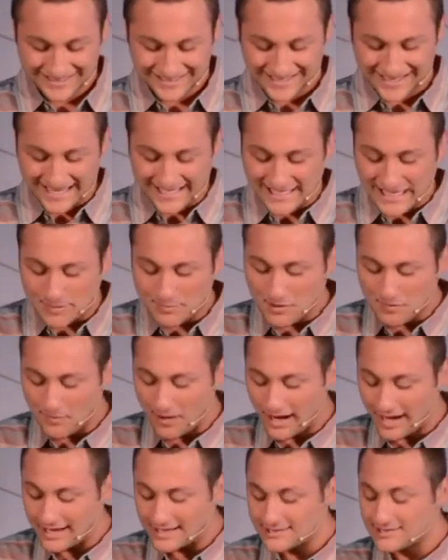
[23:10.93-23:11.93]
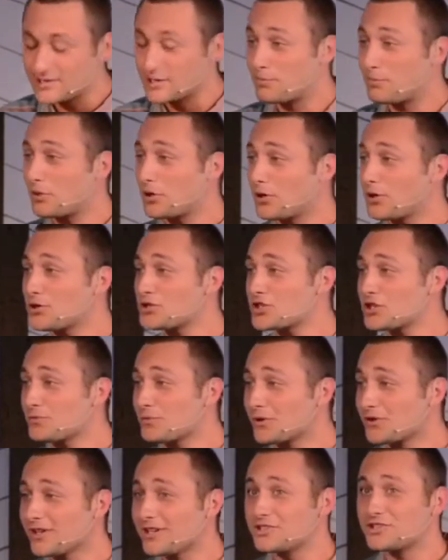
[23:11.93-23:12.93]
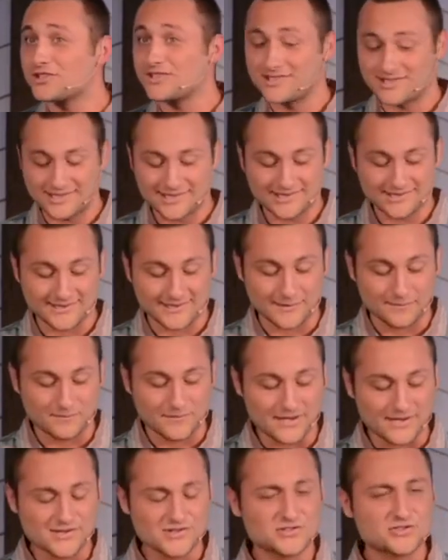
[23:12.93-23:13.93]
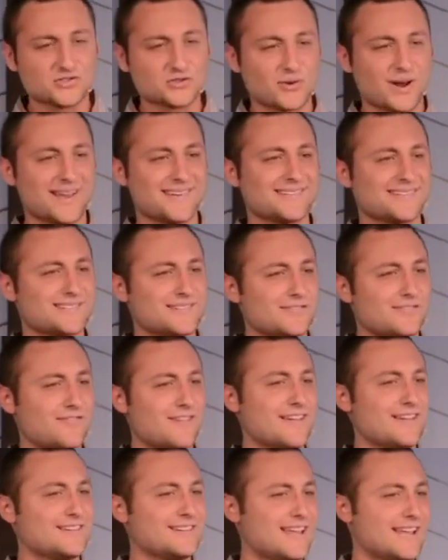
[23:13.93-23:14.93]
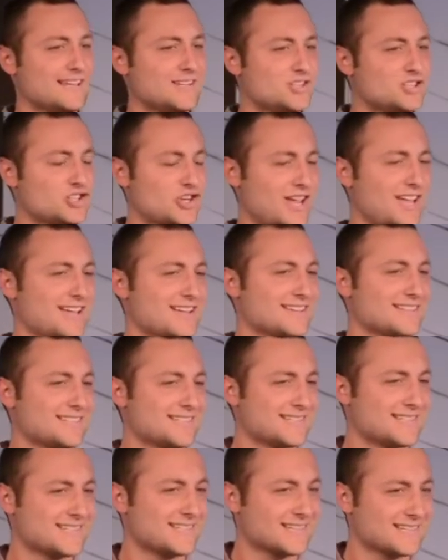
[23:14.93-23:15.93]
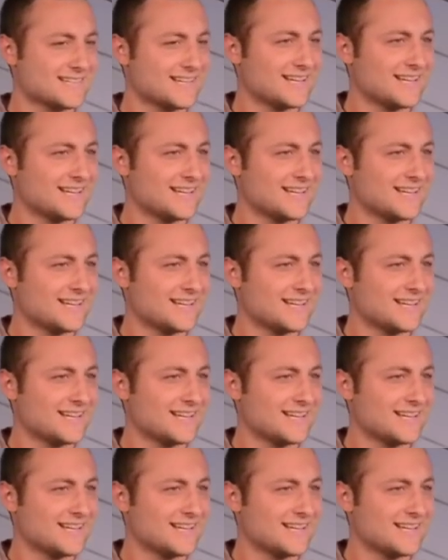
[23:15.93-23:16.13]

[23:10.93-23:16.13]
And keep in mind, the Persian religious system, they stressed fate and chance.